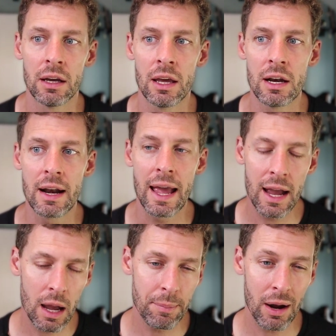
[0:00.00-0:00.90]
in an
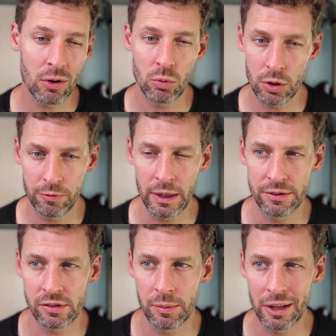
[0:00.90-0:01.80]
AI-powered
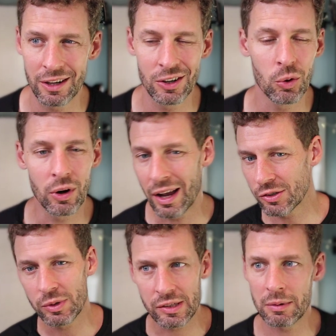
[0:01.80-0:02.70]
workplace simulator, or
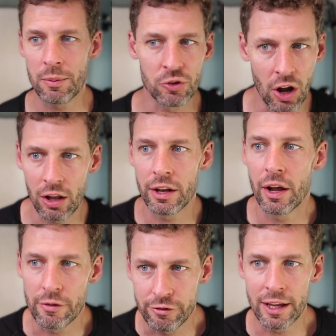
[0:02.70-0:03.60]
as we sometimes call it,
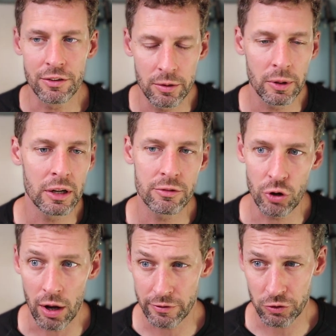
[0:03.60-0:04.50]
a flight simulator
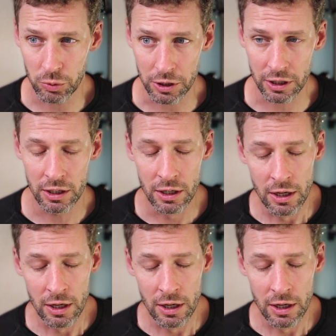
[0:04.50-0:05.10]
for office work.